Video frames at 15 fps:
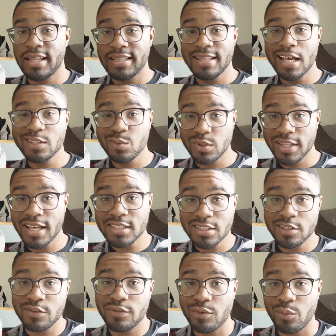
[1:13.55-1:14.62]
That's what that
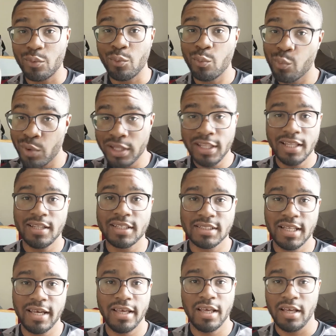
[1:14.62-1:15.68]
stuff really looks
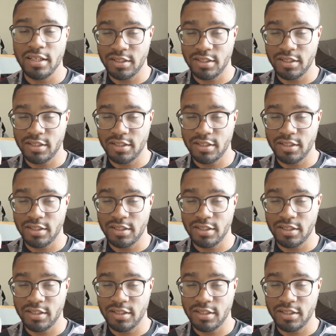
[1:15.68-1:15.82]
like.